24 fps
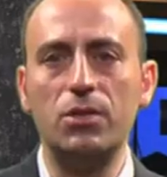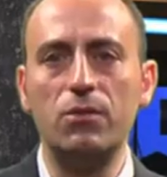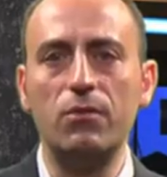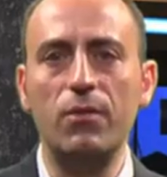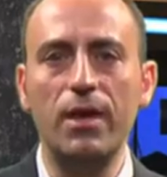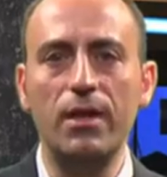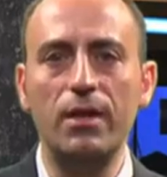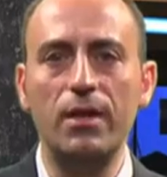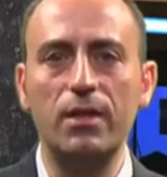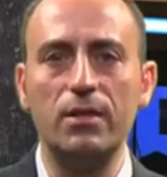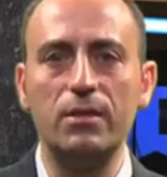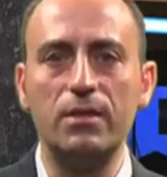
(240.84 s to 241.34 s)

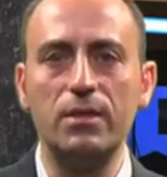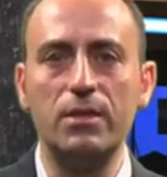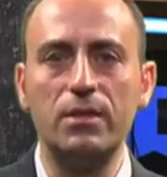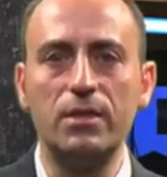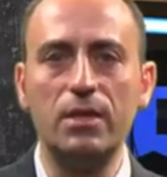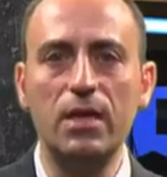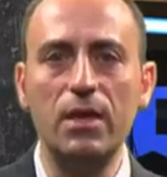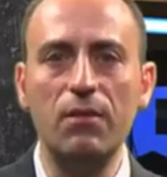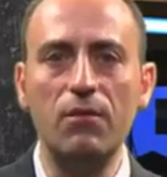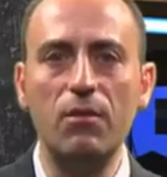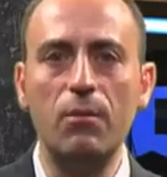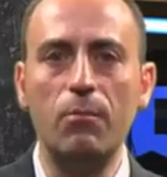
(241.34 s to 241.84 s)
irradiance is
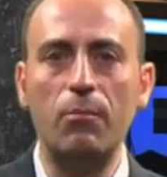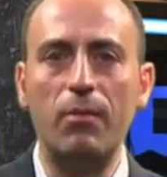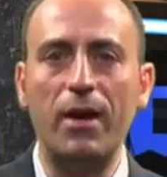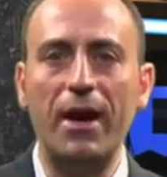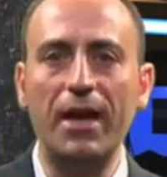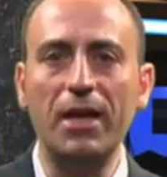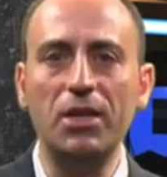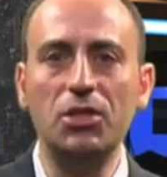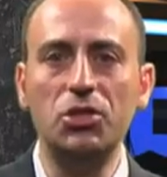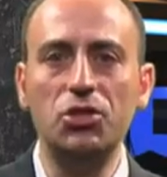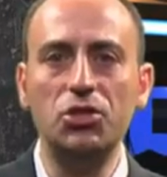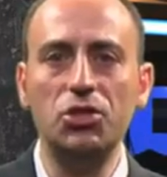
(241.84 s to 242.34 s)
given
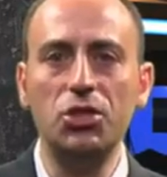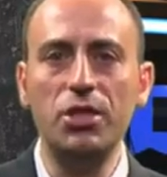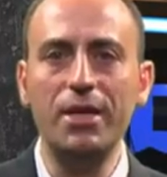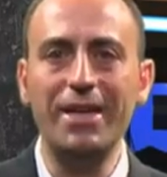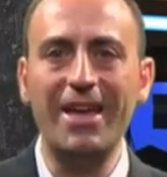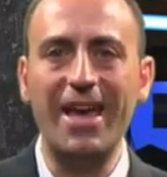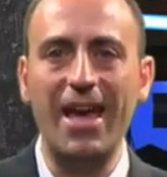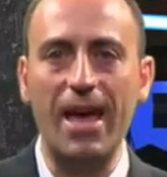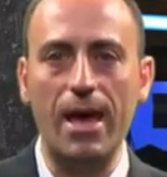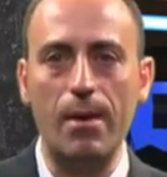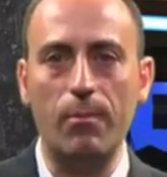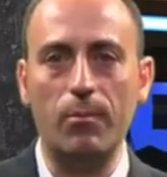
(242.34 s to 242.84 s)
by
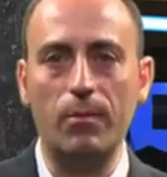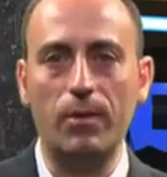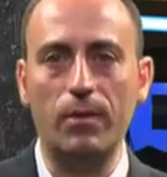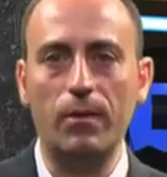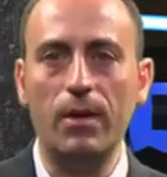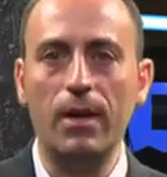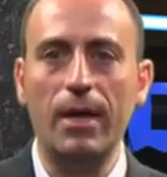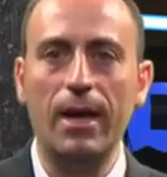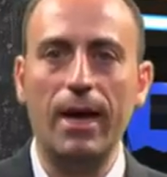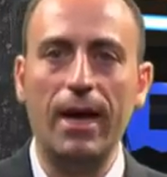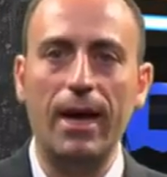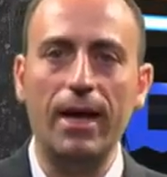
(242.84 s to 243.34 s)
GM
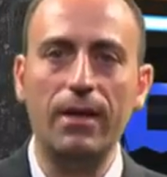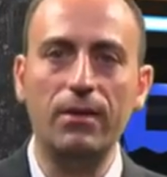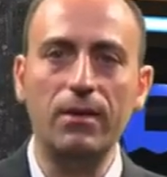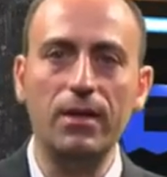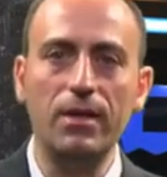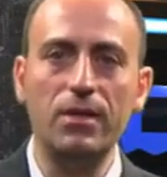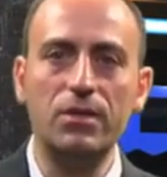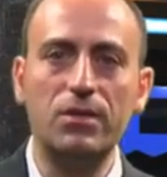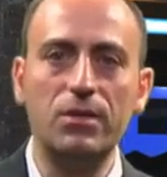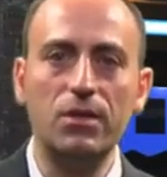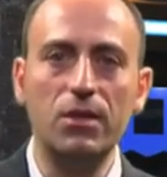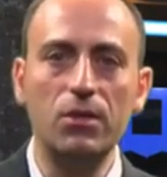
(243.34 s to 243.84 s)
and
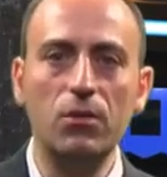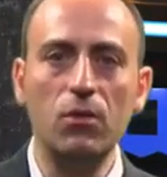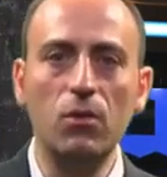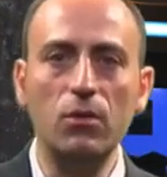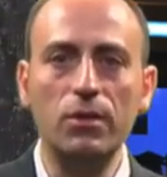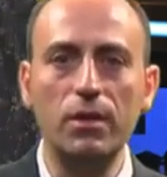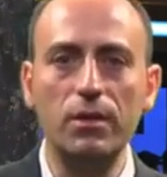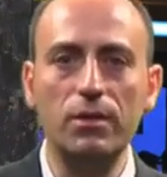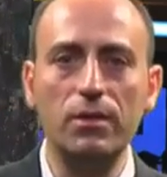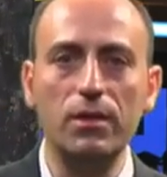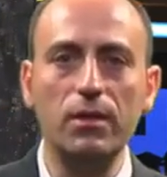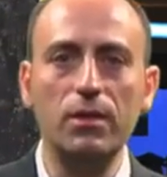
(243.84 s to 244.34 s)
is
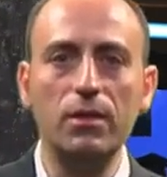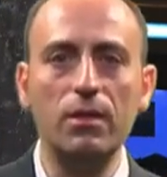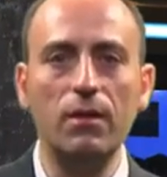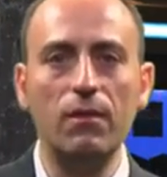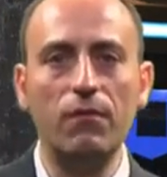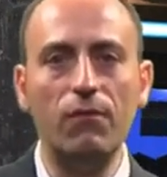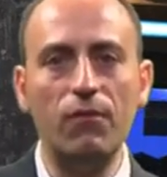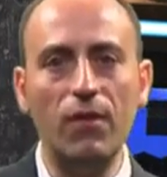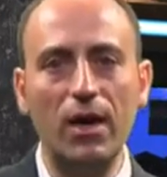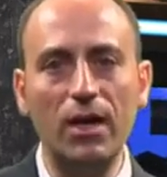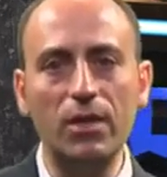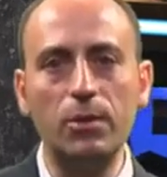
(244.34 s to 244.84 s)
denoted in
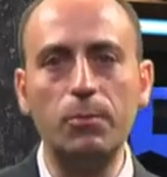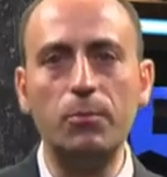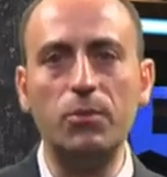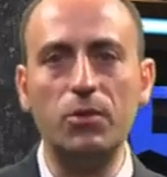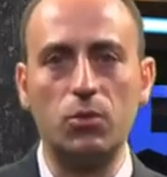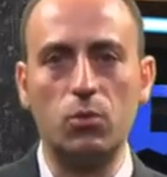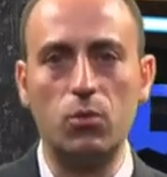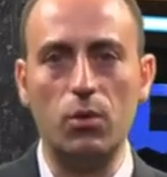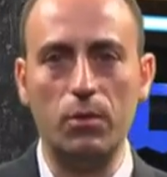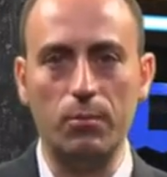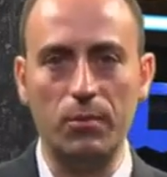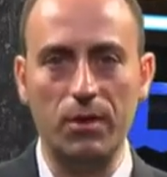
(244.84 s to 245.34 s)
watt per
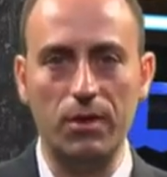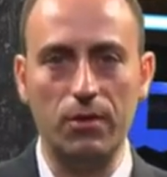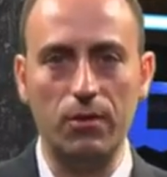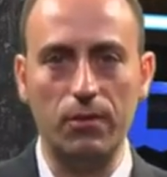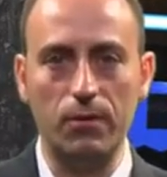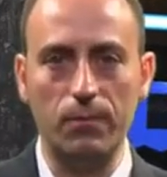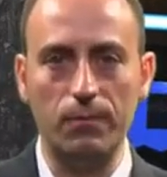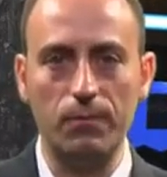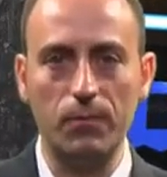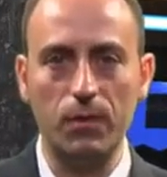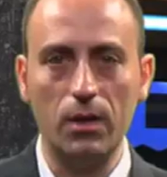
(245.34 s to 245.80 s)
square meter.